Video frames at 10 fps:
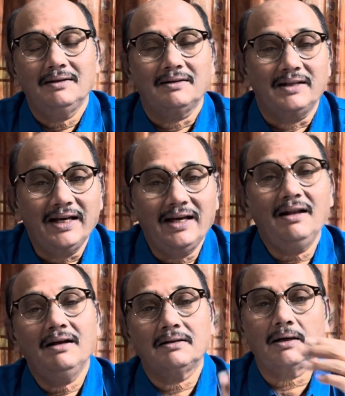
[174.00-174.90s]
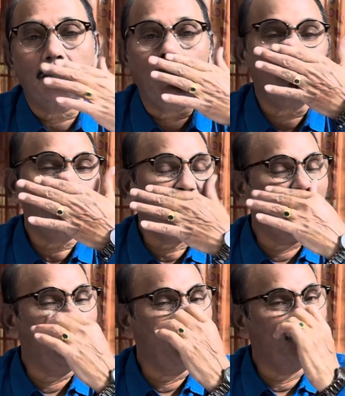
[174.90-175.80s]
There, the court
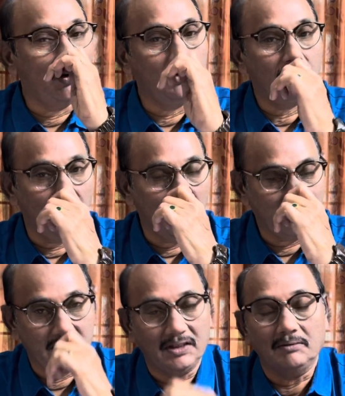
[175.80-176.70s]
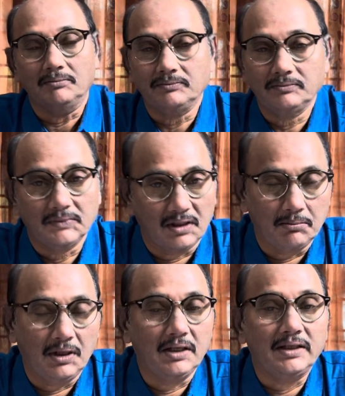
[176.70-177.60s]
found fault with him.
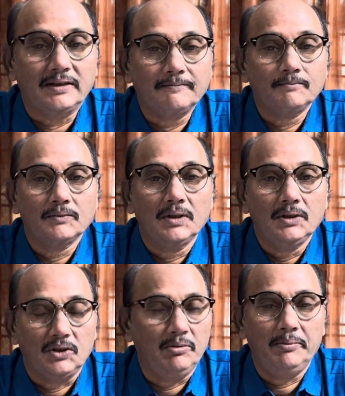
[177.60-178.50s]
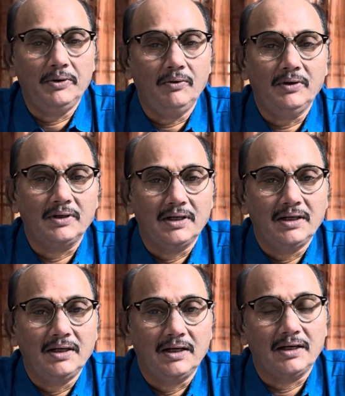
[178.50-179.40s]
Normally, you may be knowing,
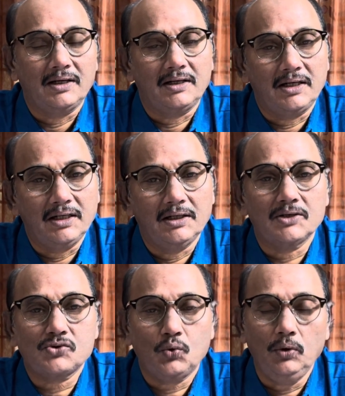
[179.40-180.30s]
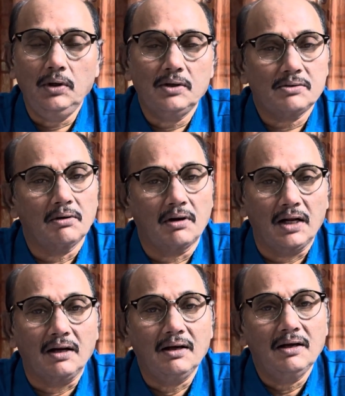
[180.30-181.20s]
a TA school should
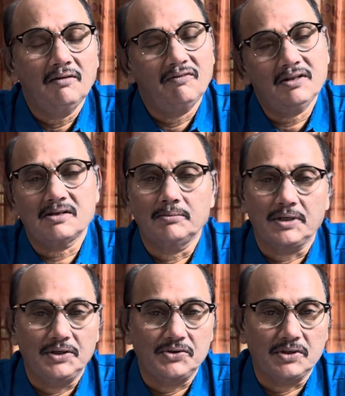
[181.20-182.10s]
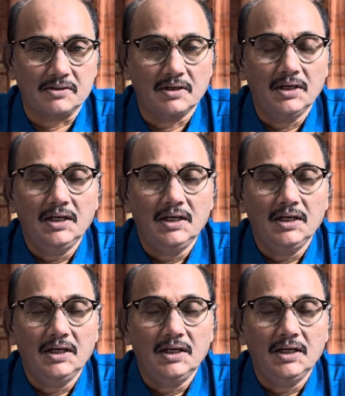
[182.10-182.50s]
run with some teachers.